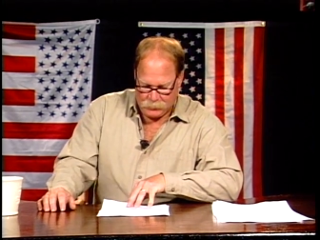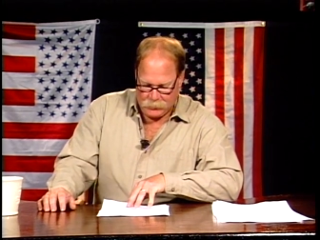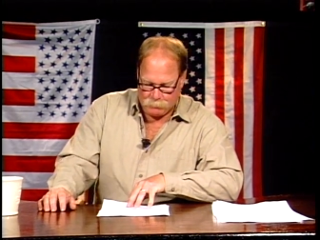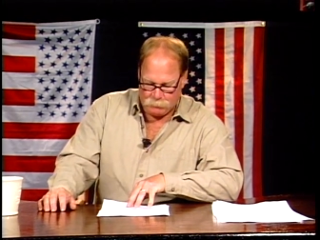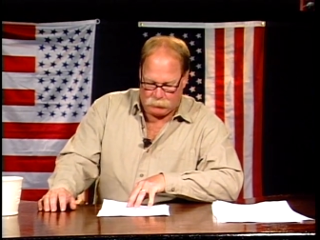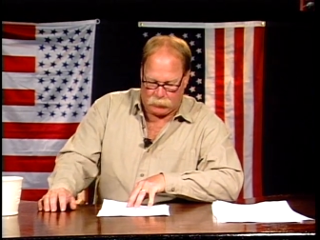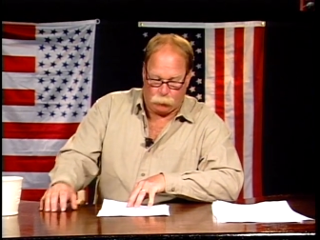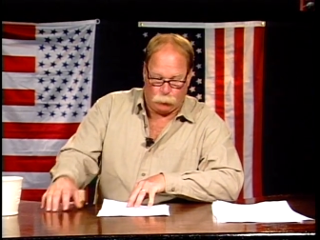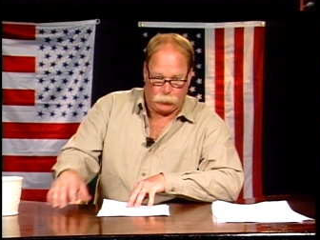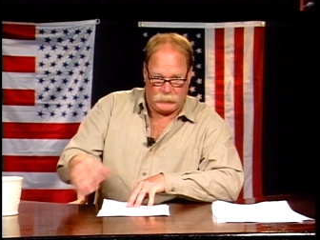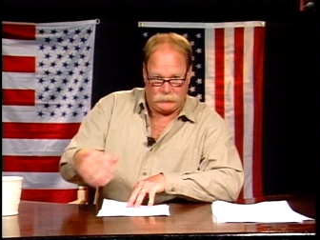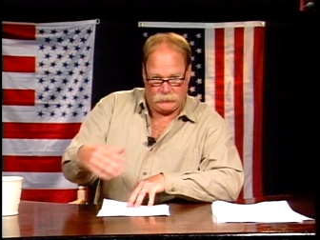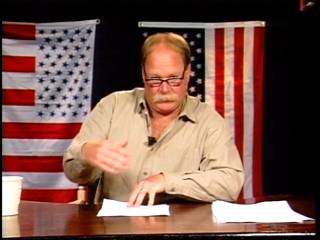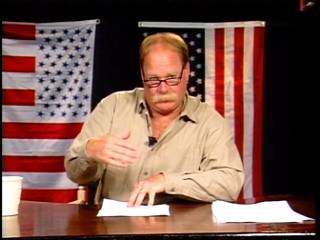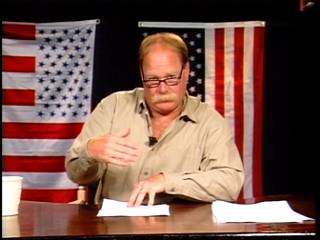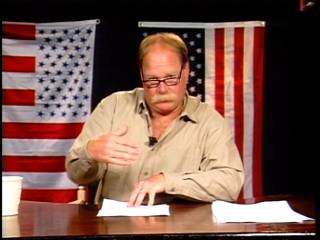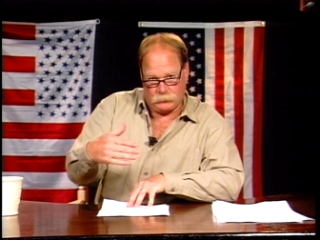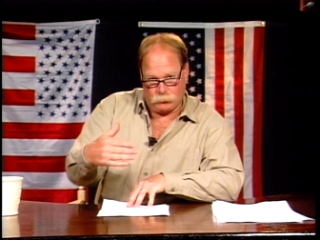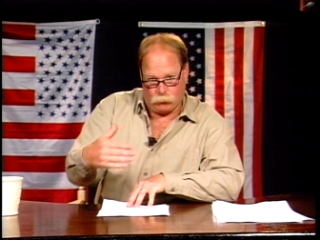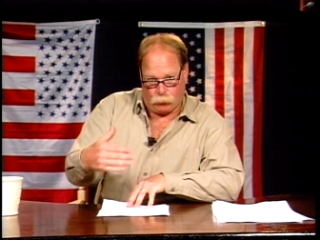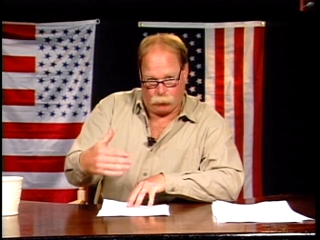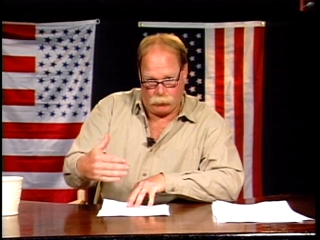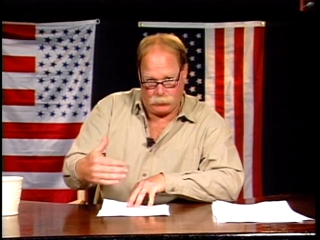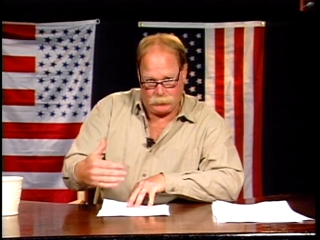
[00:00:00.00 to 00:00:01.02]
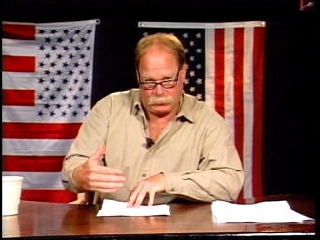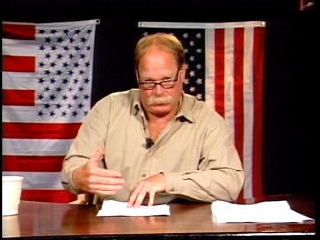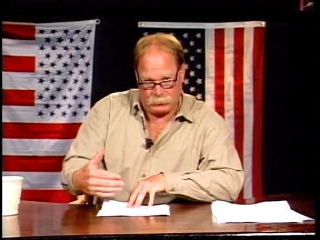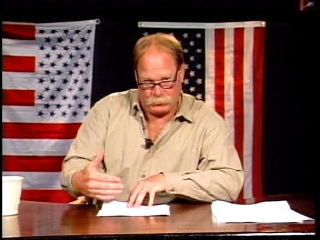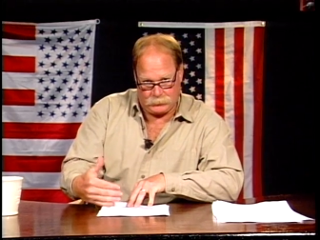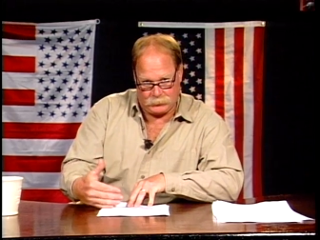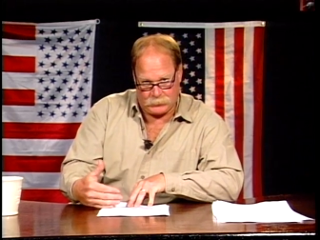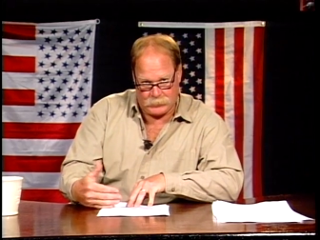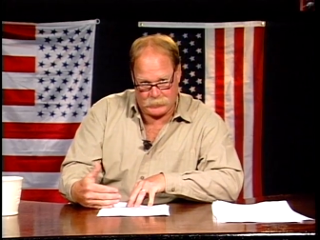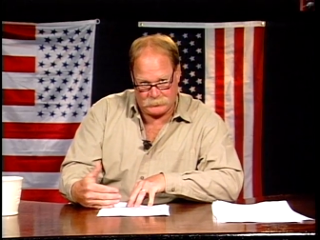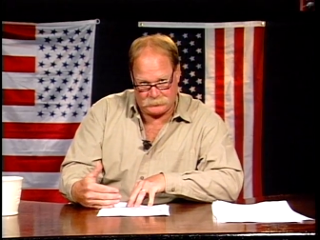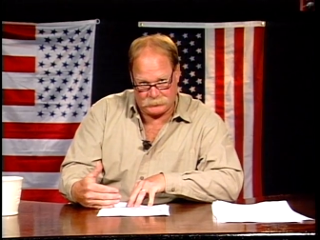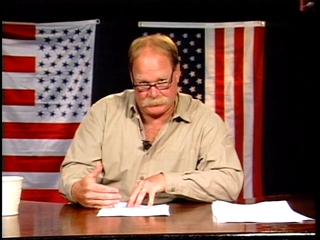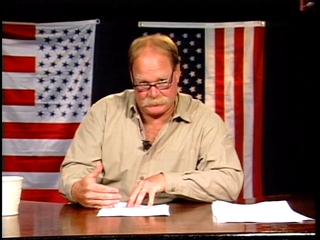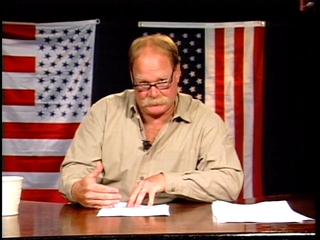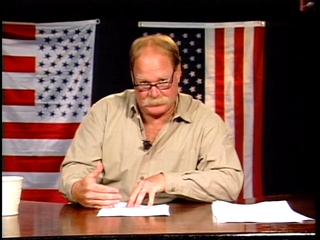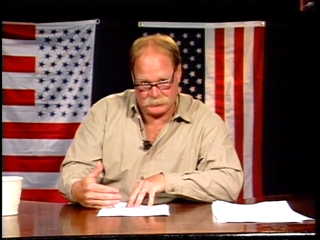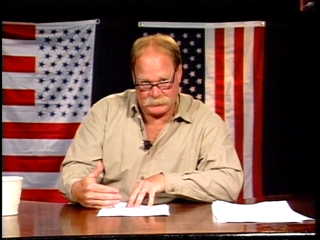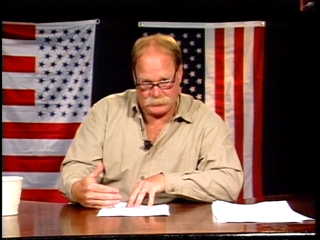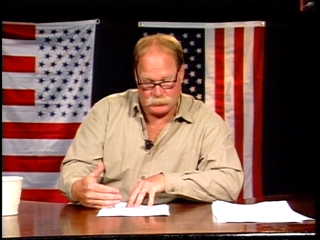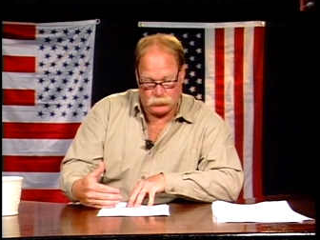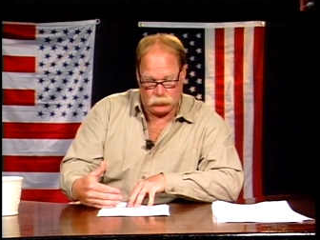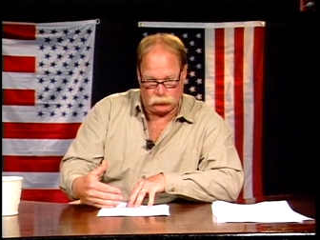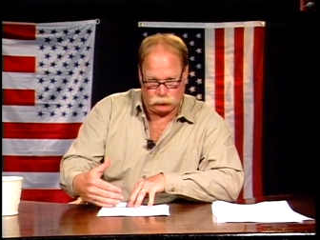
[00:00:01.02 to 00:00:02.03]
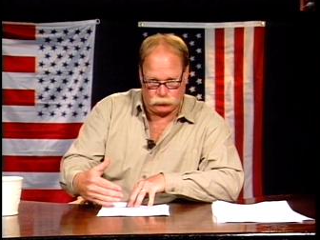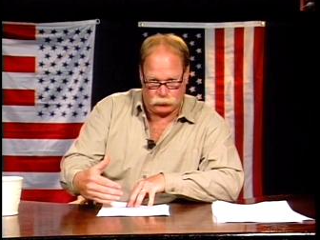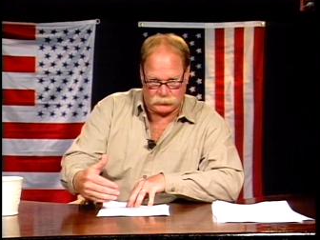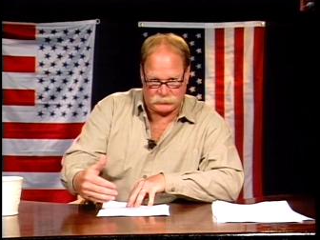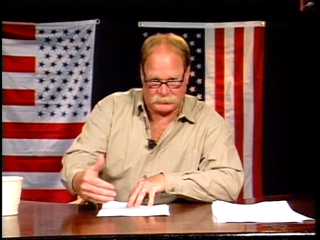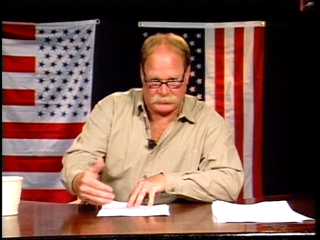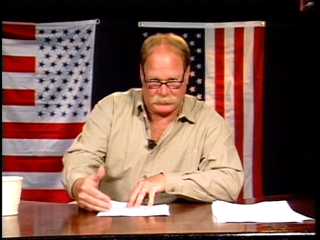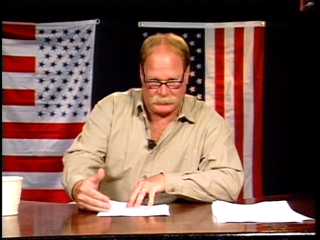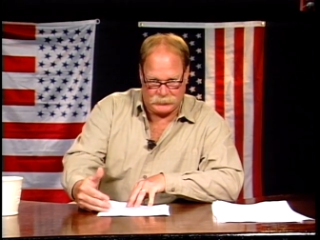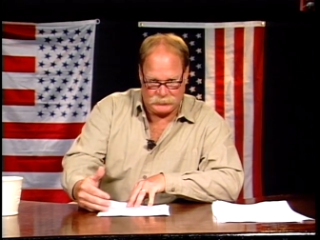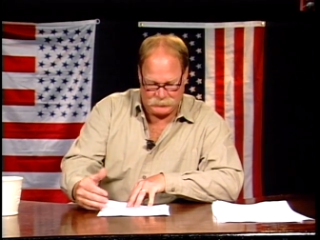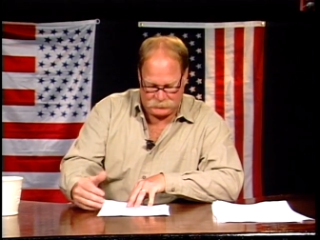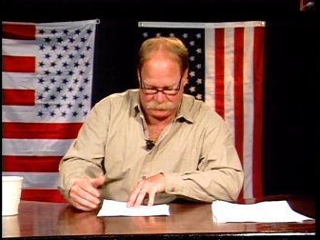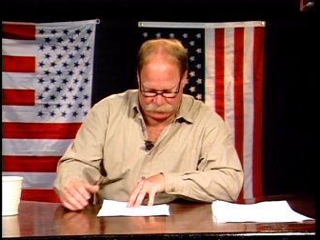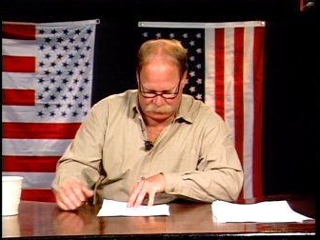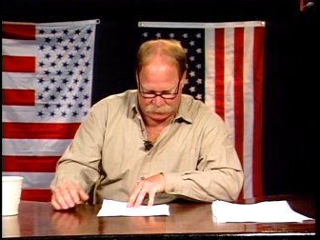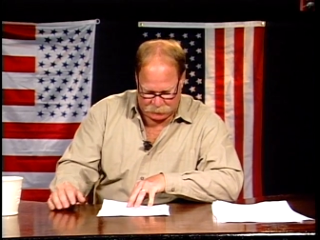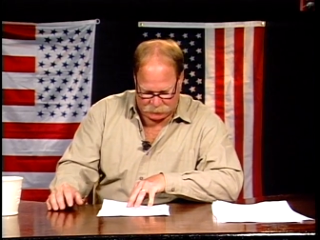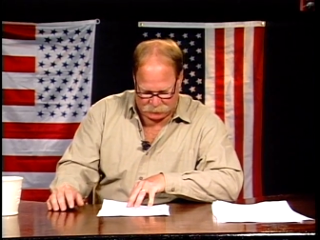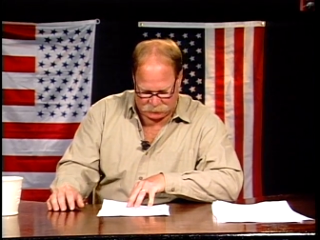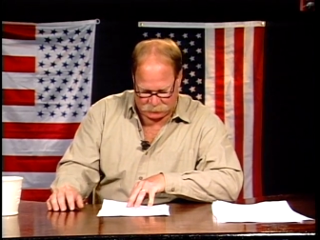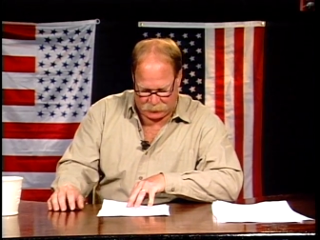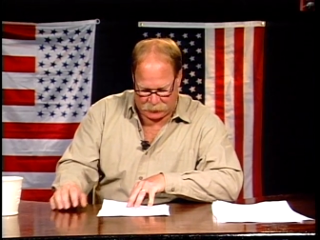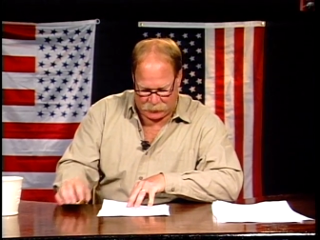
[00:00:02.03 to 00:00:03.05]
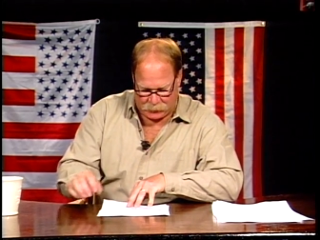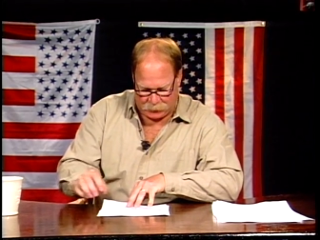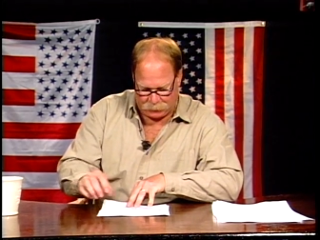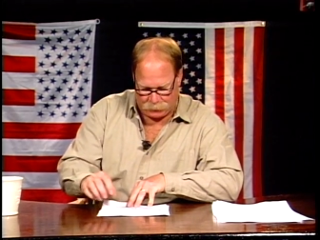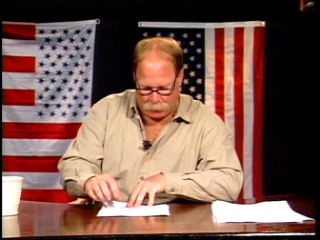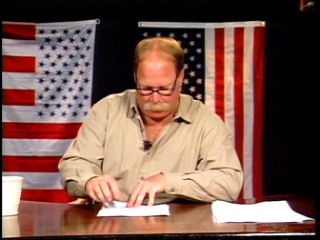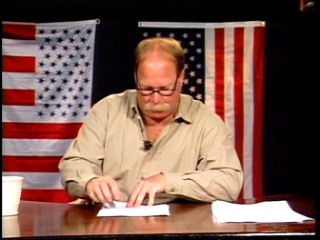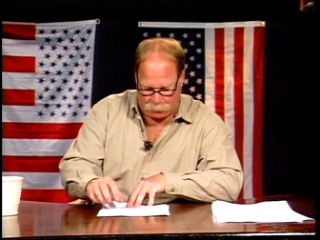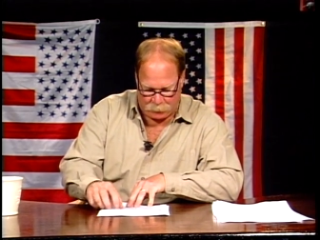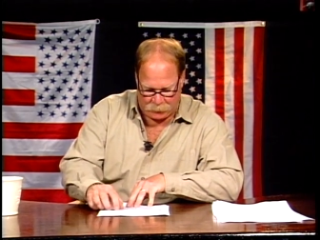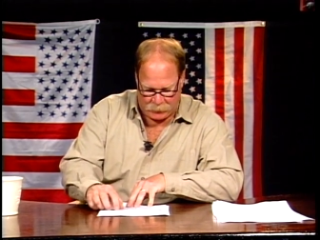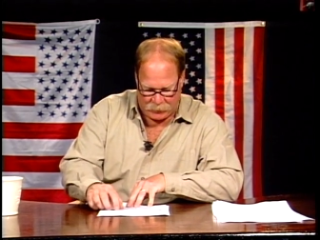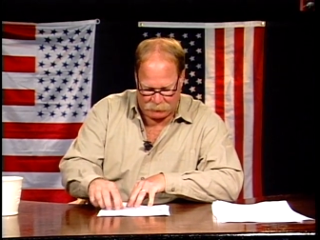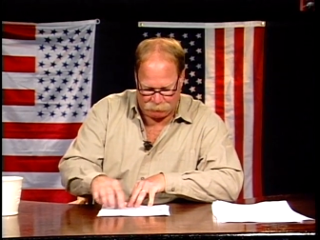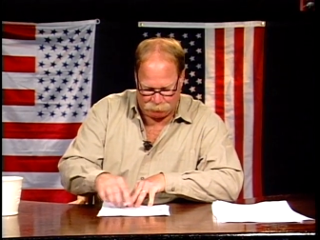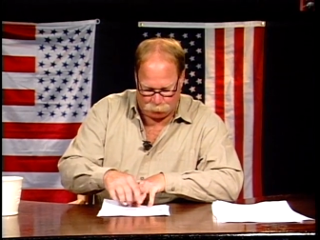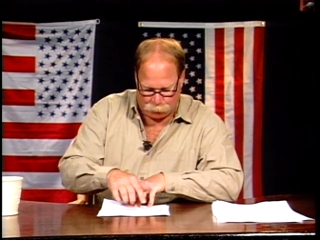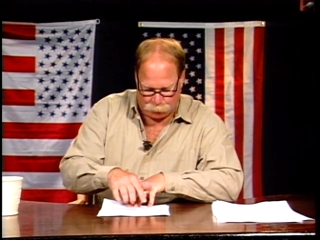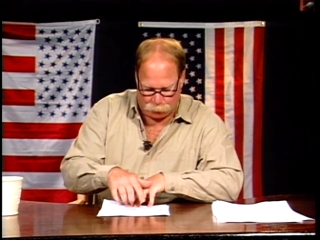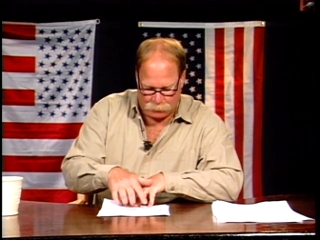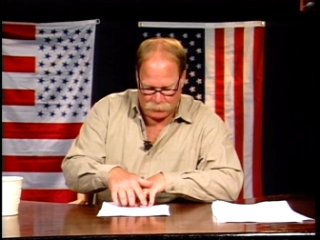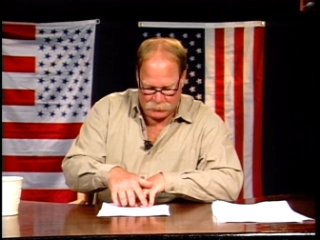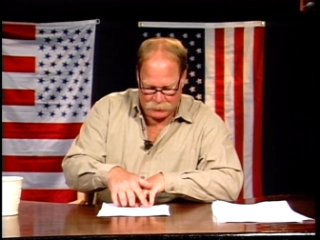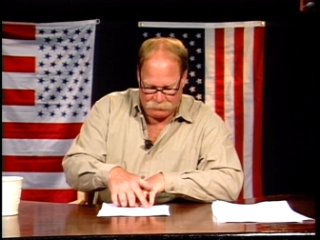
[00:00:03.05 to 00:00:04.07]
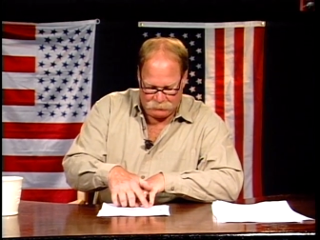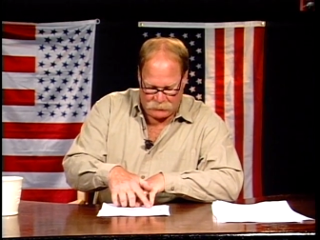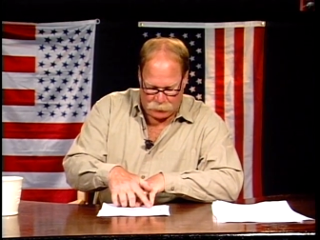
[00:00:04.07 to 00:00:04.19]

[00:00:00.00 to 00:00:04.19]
But when the auditing entity looked into this on the payroll,